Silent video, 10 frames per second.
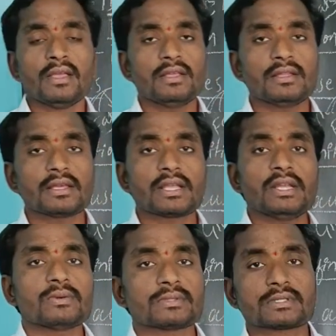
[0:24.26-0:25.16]
Here, the
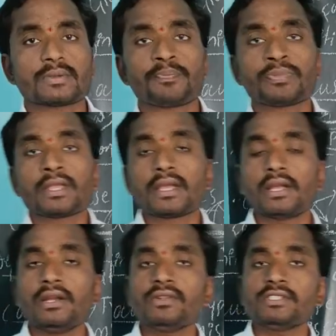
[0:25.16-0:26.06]
ketones
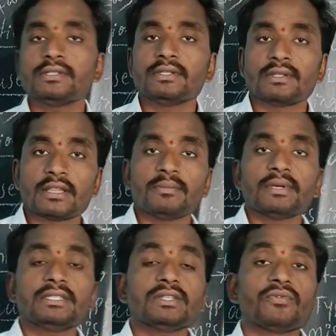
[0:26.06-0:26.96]
nothing
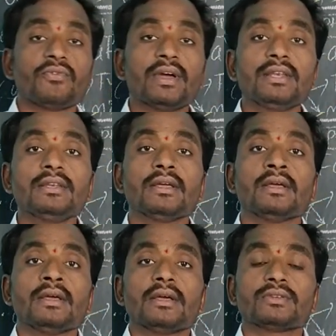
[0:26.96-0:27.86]
but when
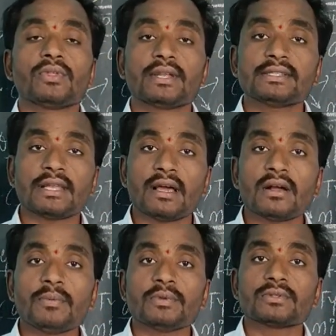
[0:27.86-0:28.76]
so there is a
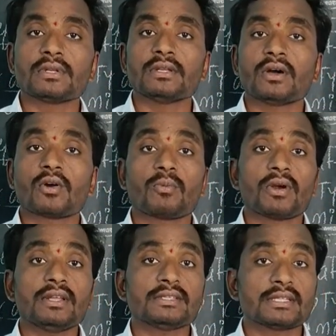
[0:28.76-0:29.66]
lack of insulin, our
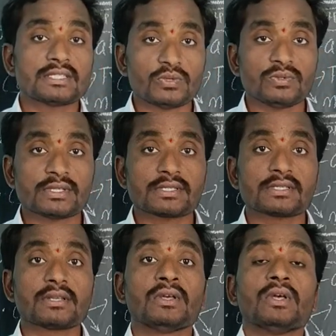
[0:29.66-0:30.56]
body cells
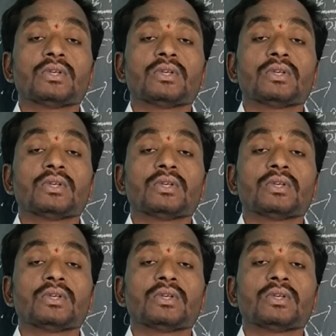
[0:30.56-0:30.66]
uses,